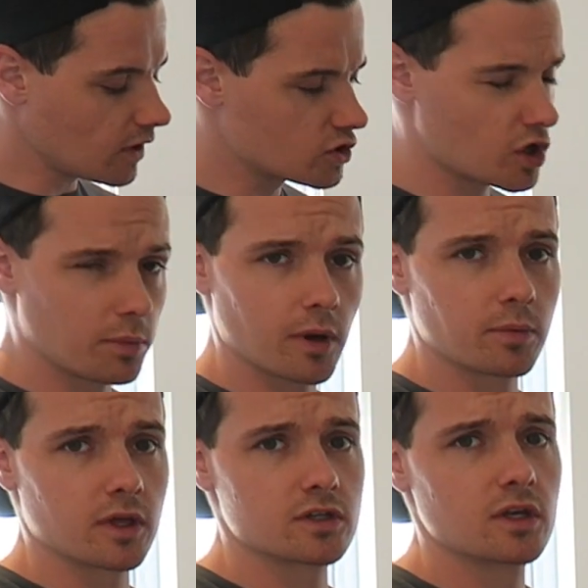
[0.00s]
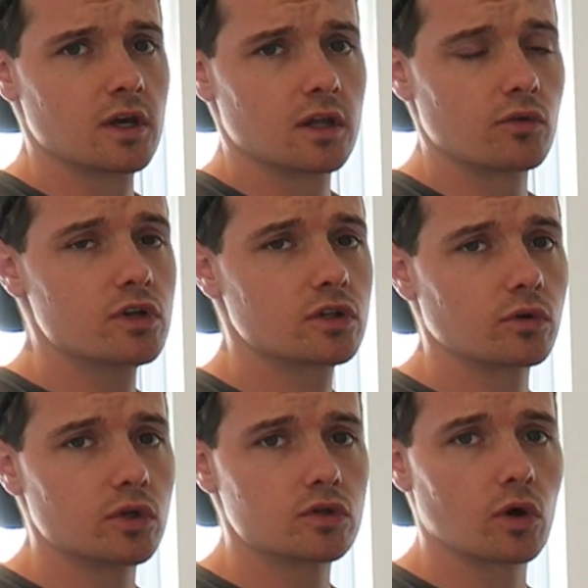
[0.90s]
Top it up with this. The reason I
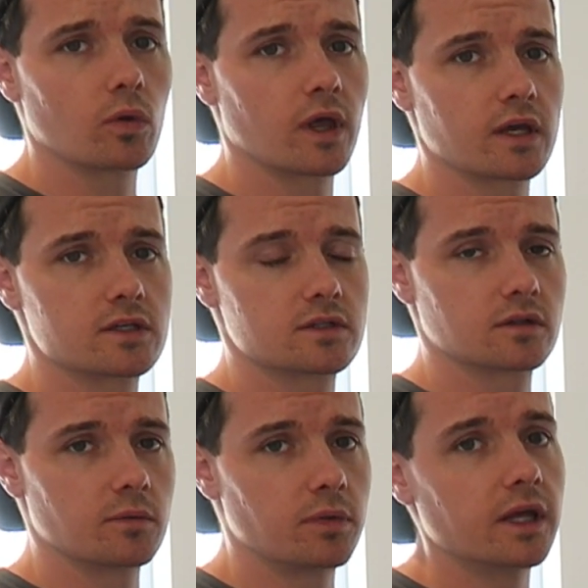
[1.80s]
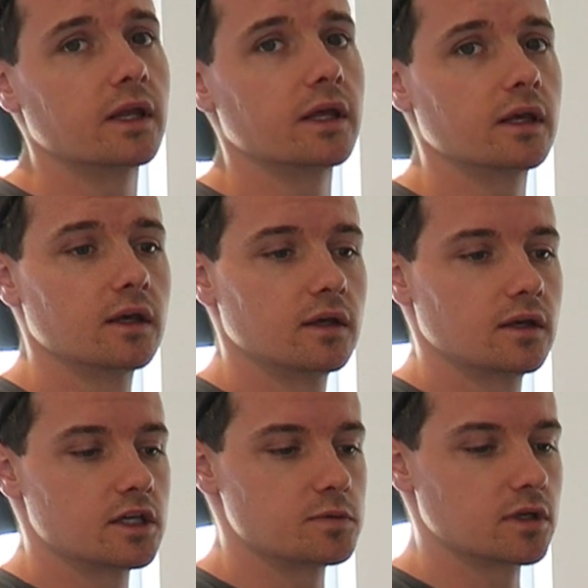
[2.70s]
don't use whole eggs completely
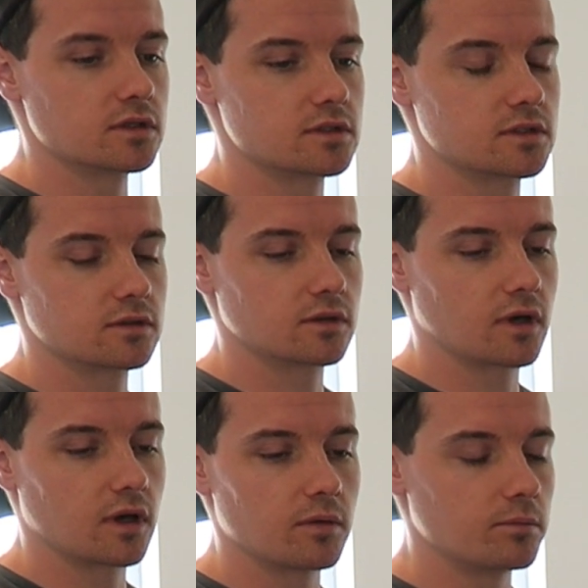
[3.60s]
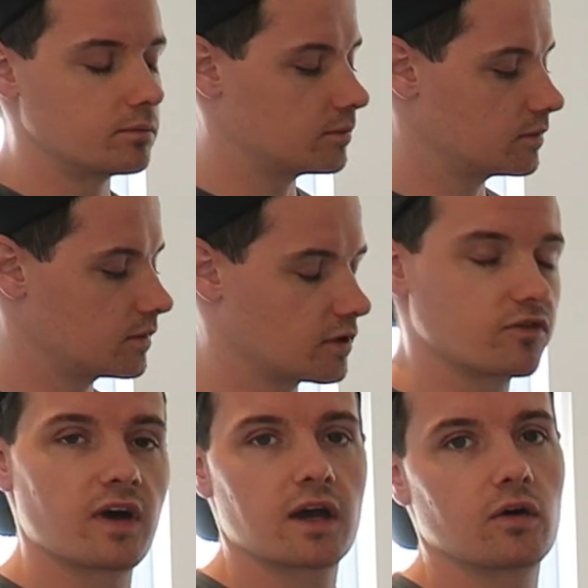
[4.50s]
is because the
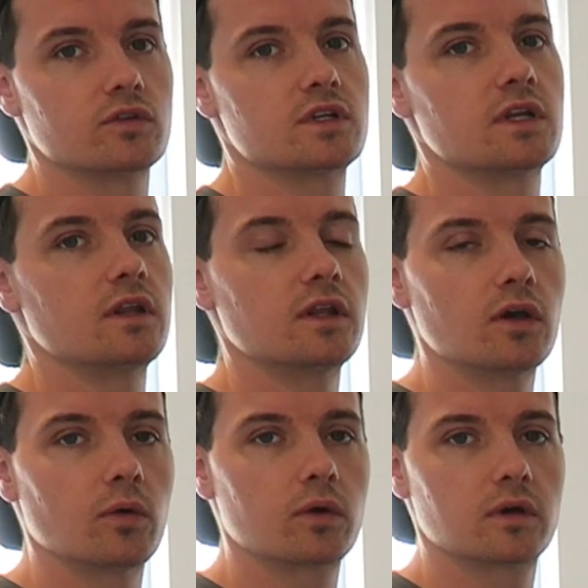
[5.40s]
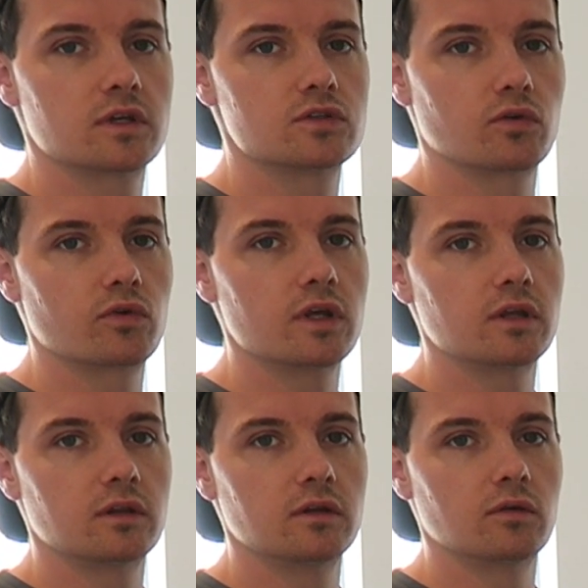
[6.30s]
fat content in the yolk. It's not
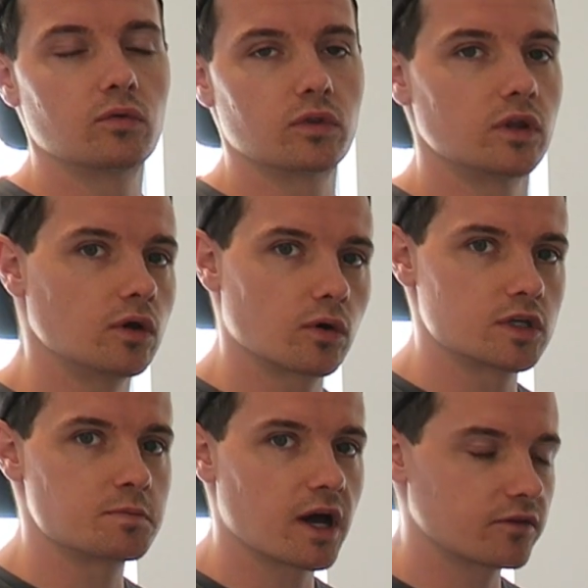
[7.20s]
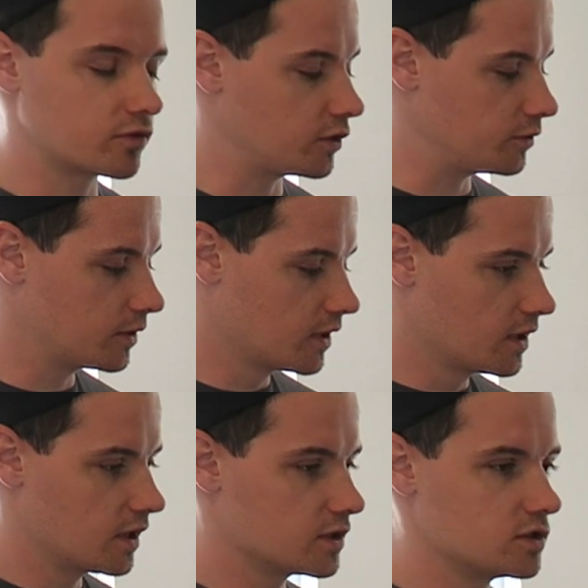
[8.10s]
really, or the yolk is bad for you.
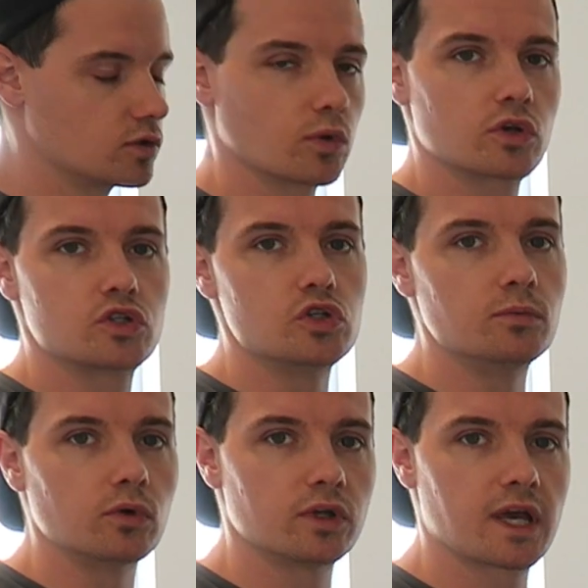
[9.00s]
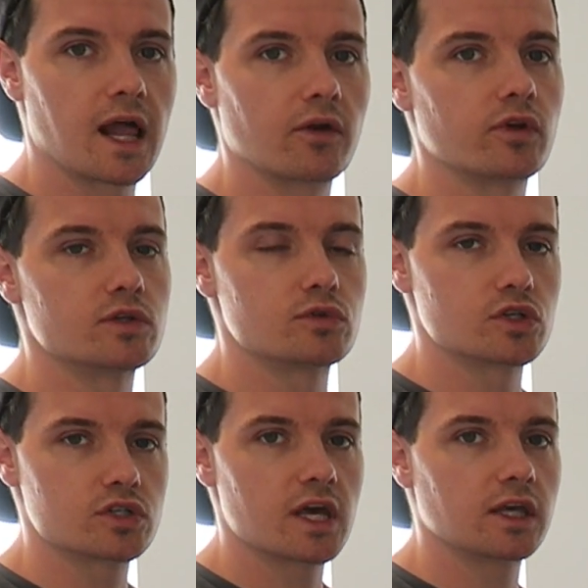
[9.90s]
Is you don't want to consume all your calories with
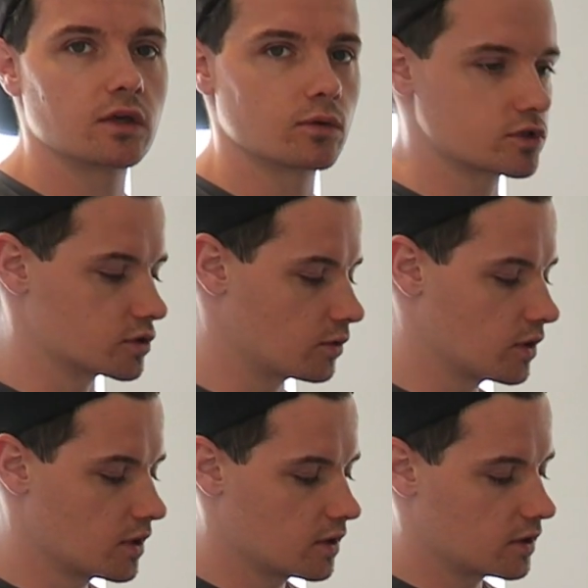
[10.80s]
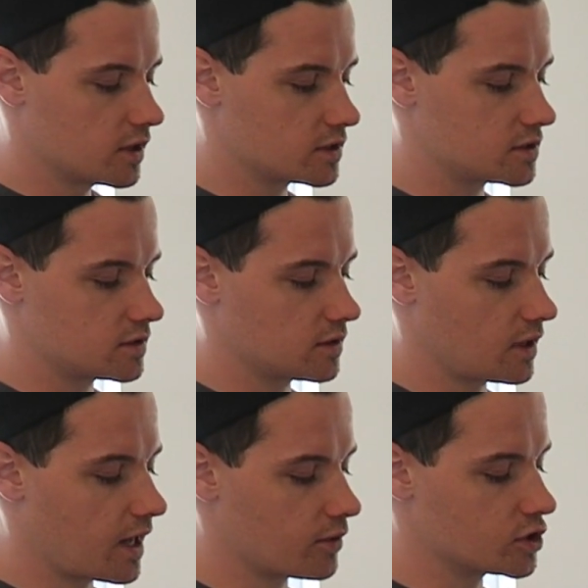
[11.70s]
just egg yolk. So this
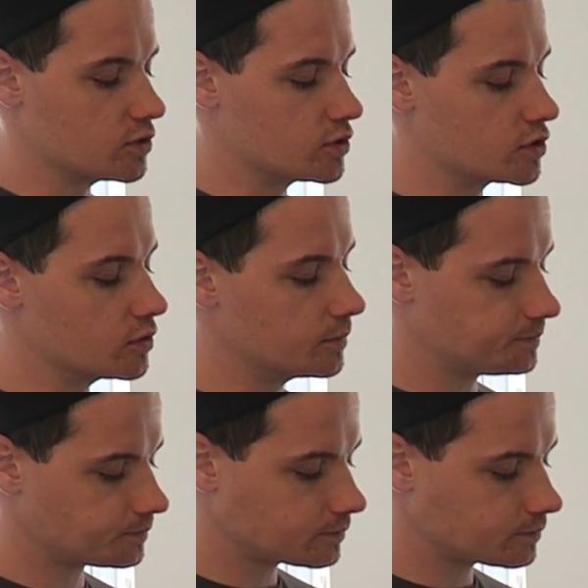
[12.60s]
allows you to